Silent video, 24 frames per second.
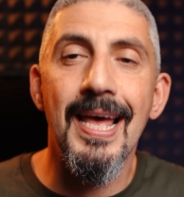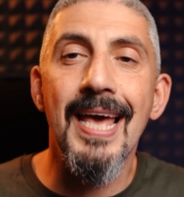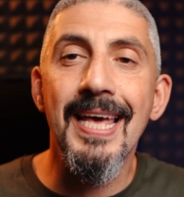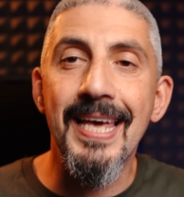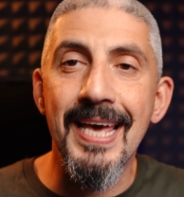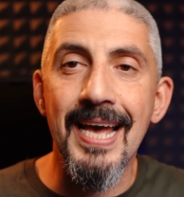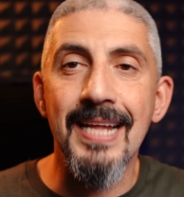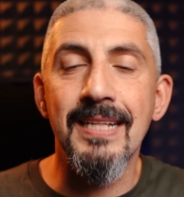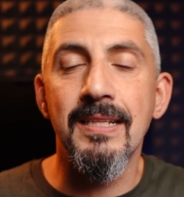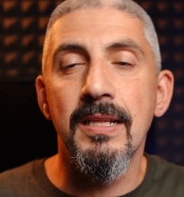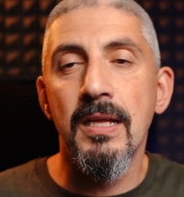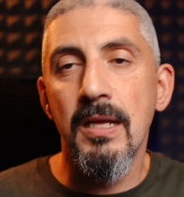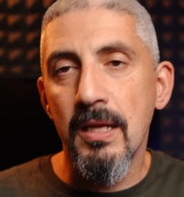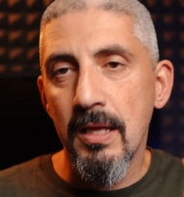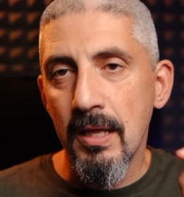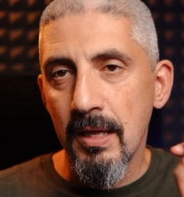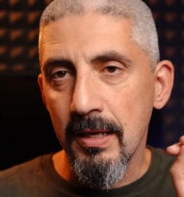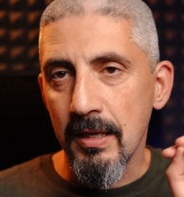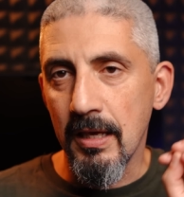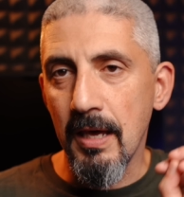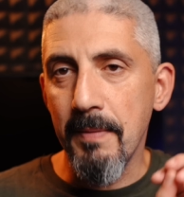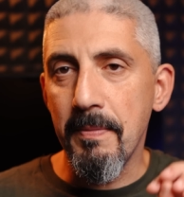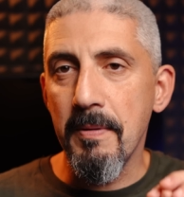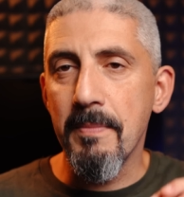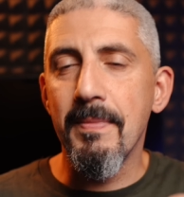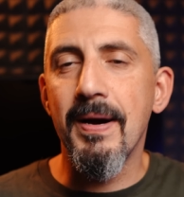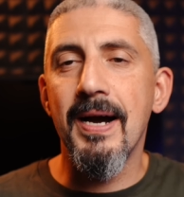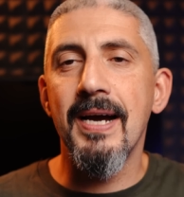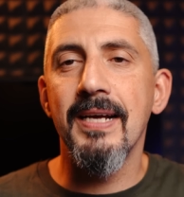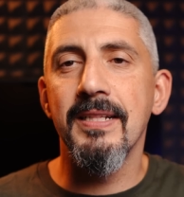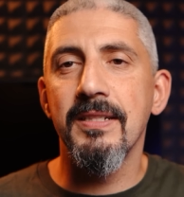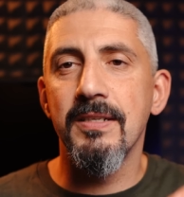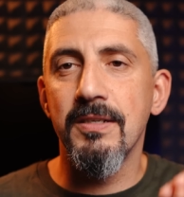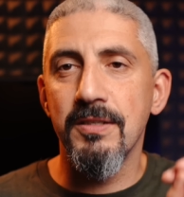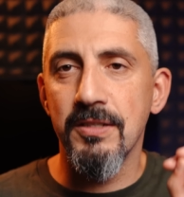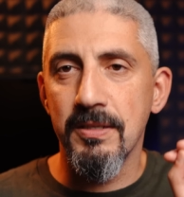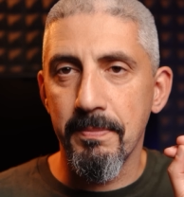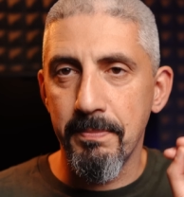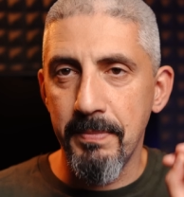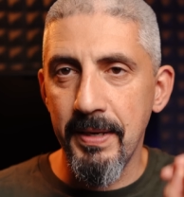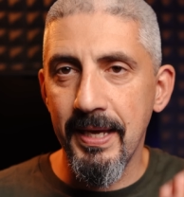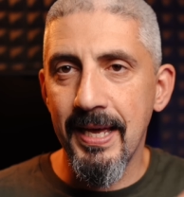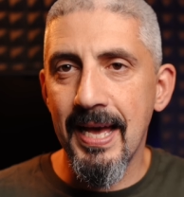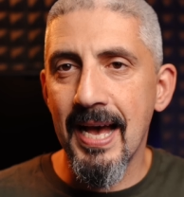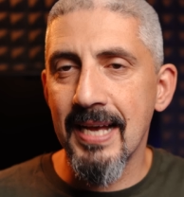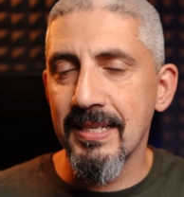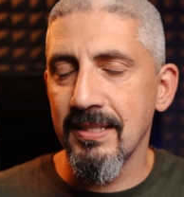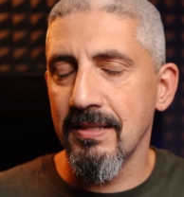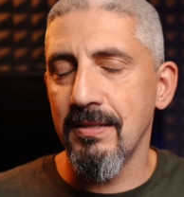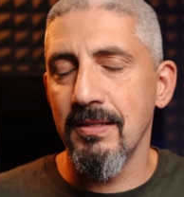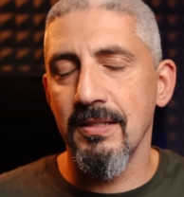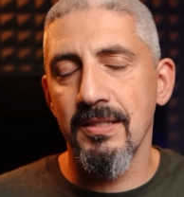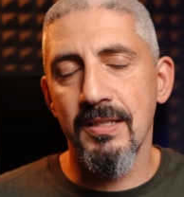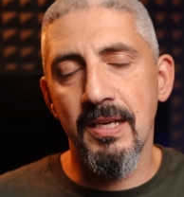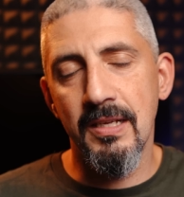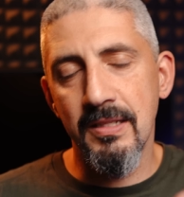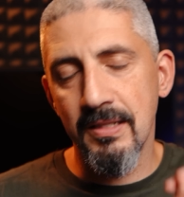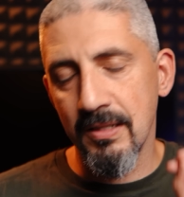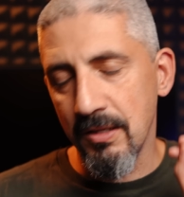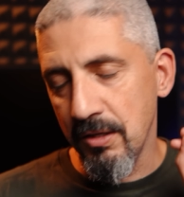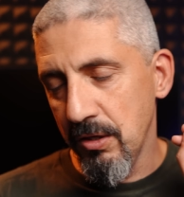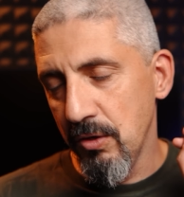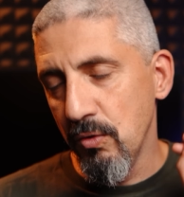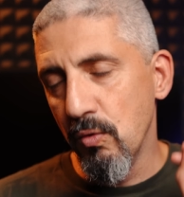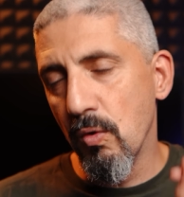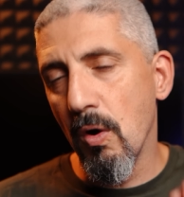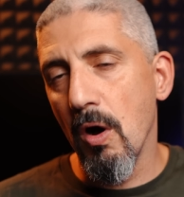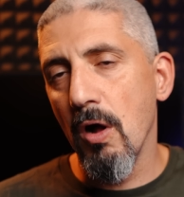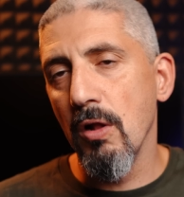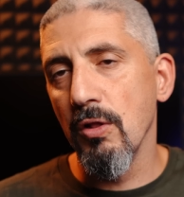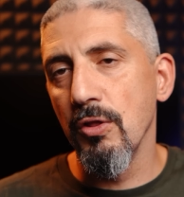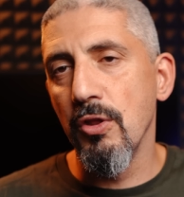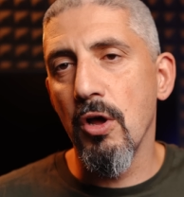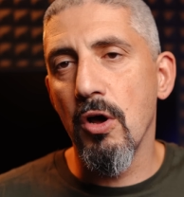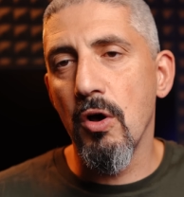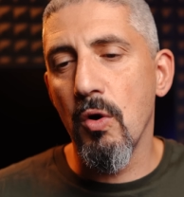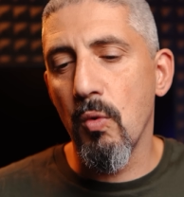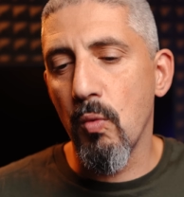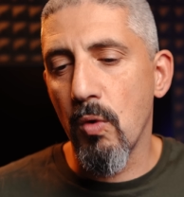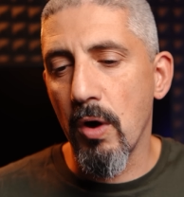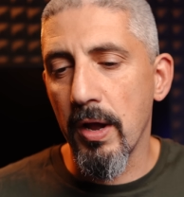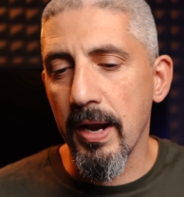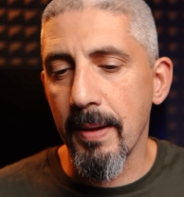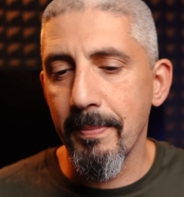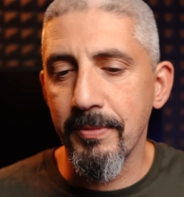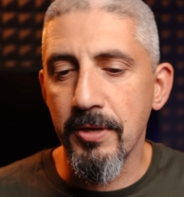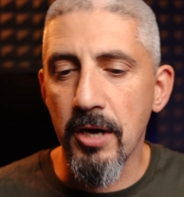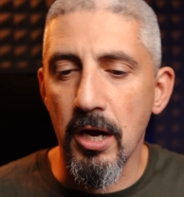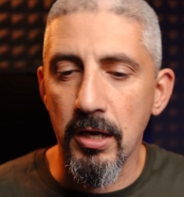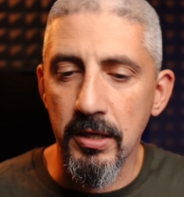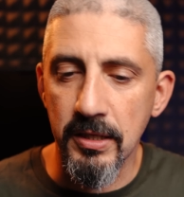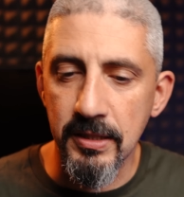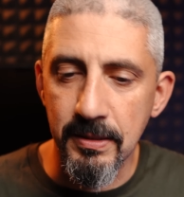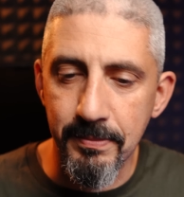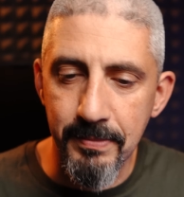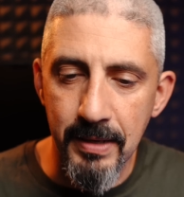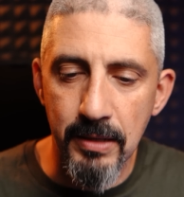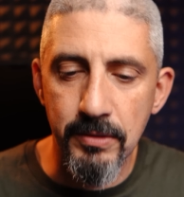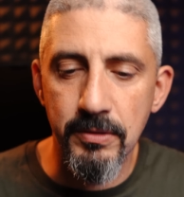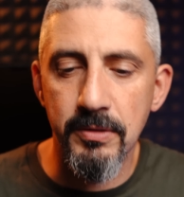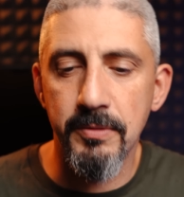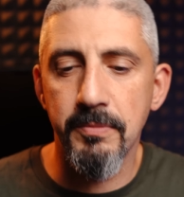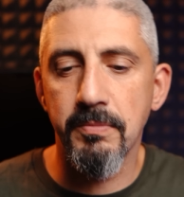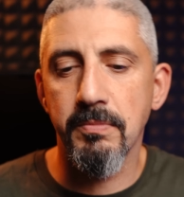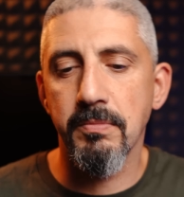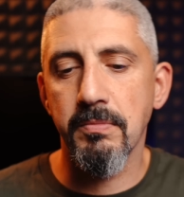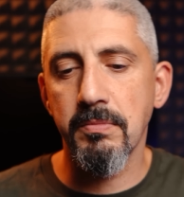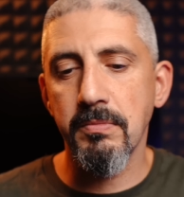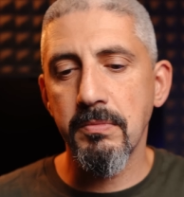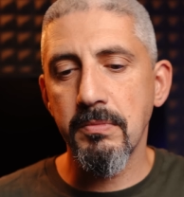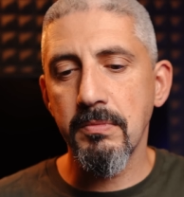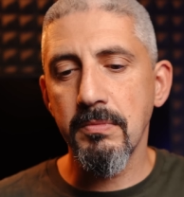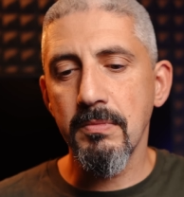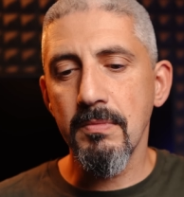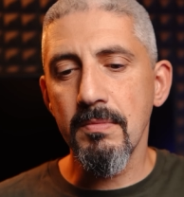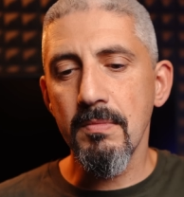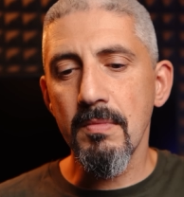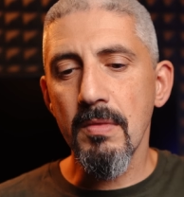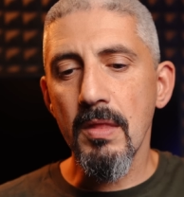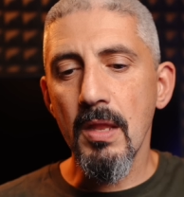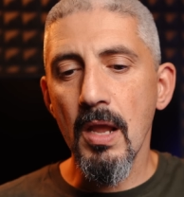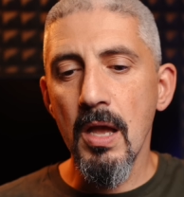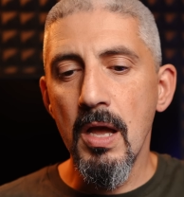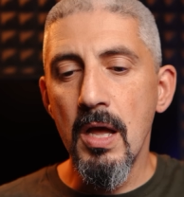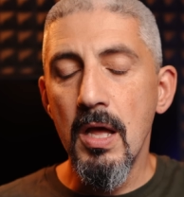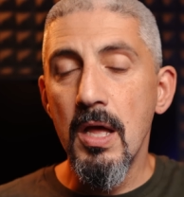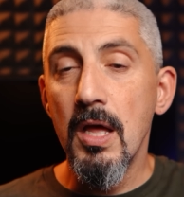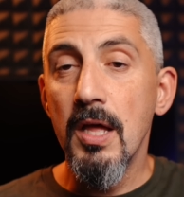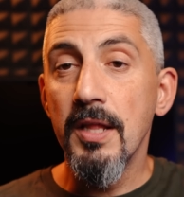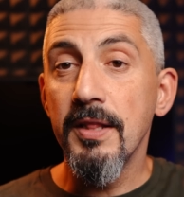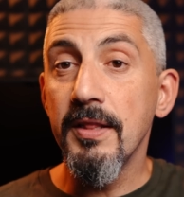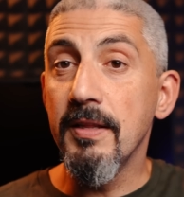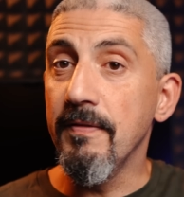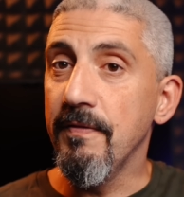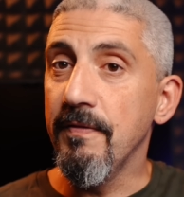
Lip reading: Again, keep in mind there's a big asterisk and you all know what I'm talking about. The